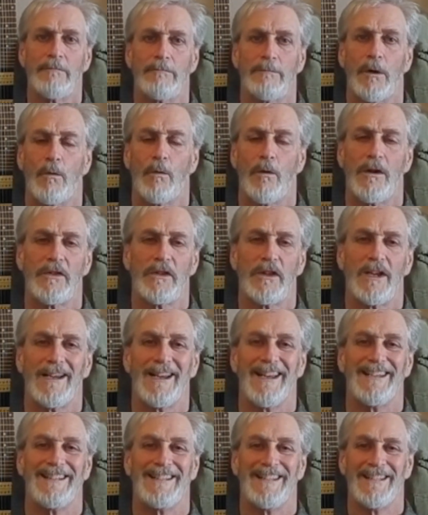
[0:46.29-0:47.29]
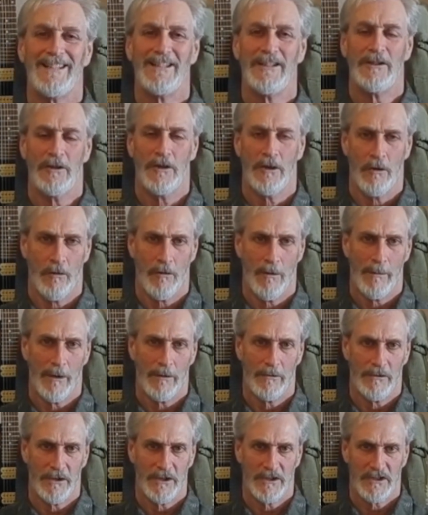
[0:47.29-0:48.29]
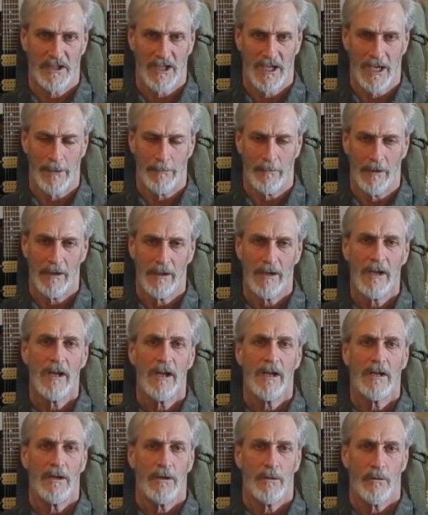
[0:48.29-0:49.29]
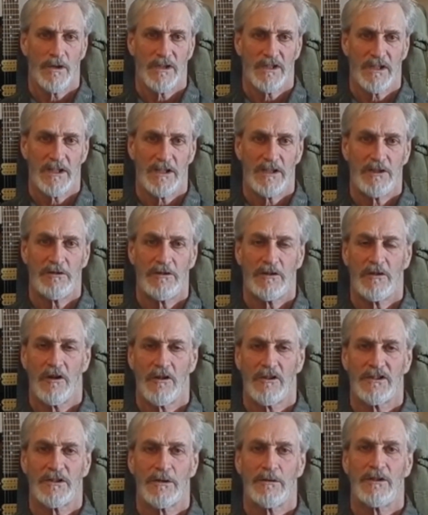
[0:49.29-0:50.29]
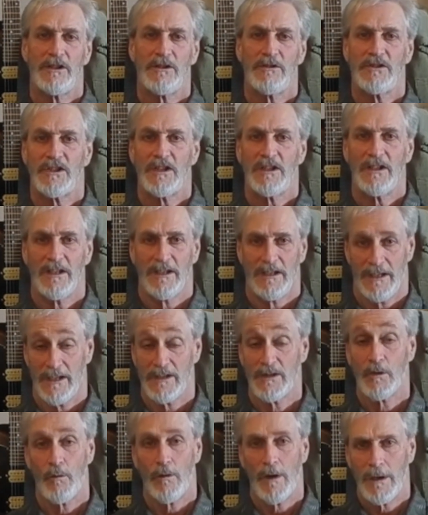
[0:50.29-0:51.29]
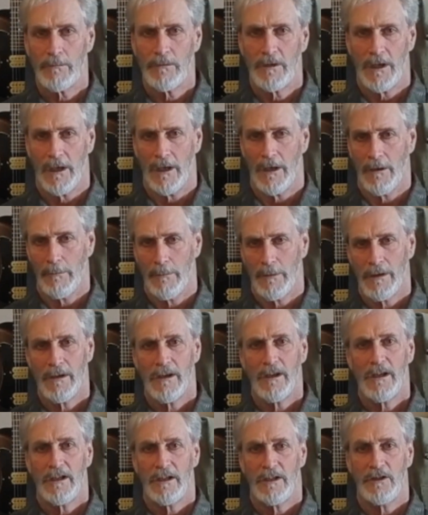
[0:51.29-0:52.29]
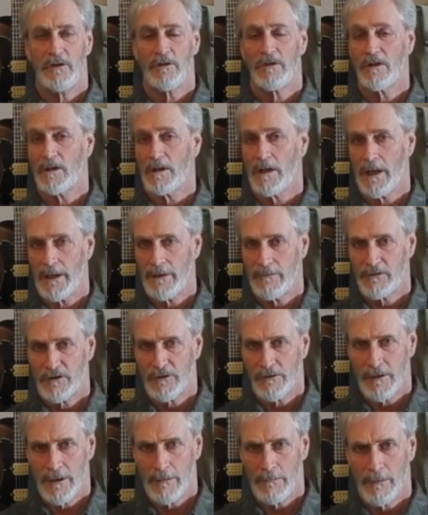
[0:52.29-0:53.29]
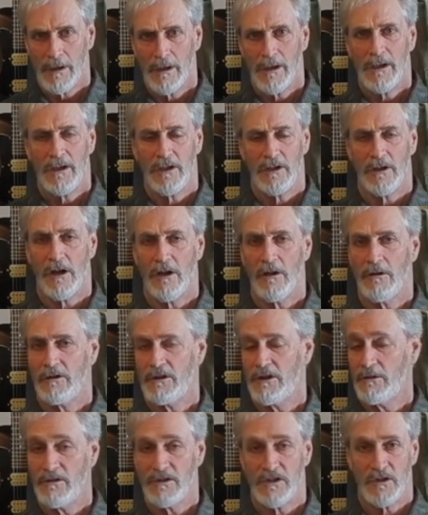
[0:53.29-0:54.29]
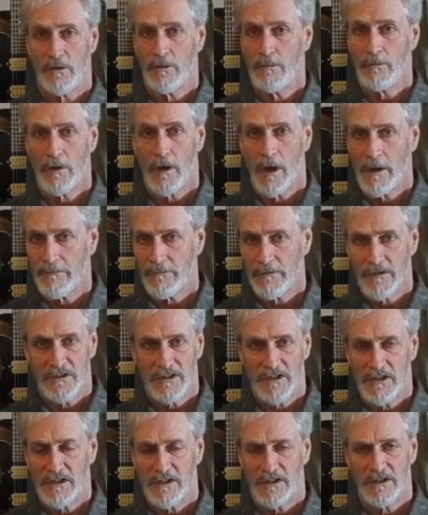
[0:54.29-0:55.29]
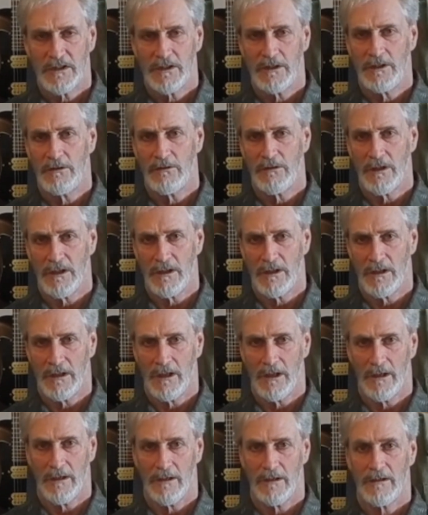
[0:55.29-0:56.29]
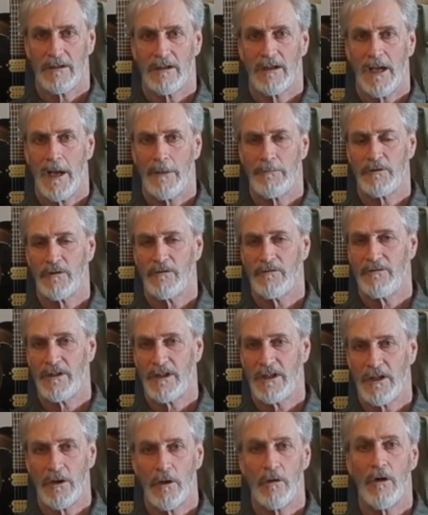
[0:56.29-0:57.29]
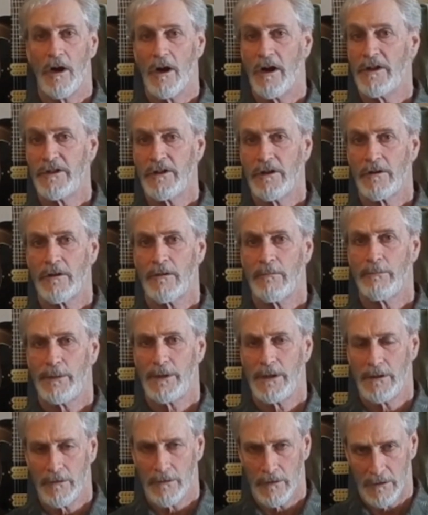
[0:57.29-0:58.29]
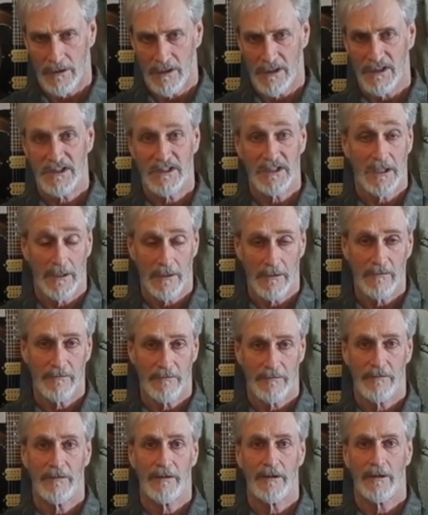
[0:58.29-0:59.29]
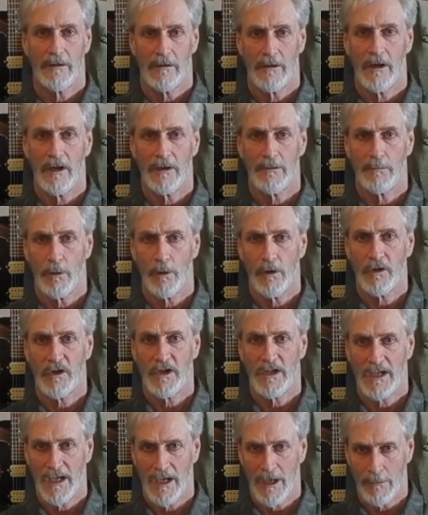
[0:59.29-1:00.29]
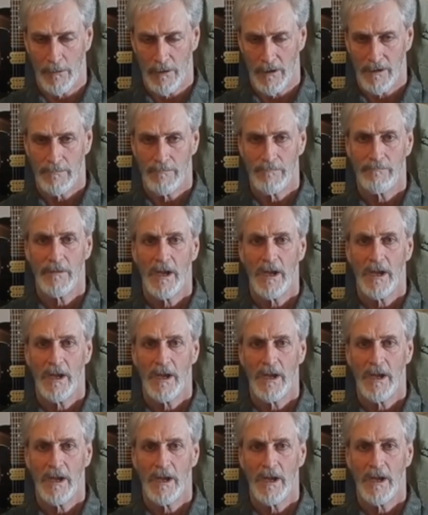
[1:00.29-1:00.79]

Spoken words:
But one thing I didn't know about this camera was that you can also use it as a webcam. You can live stream, you can do Zoom conferences, you can capture video on your computer instead of on board the camera.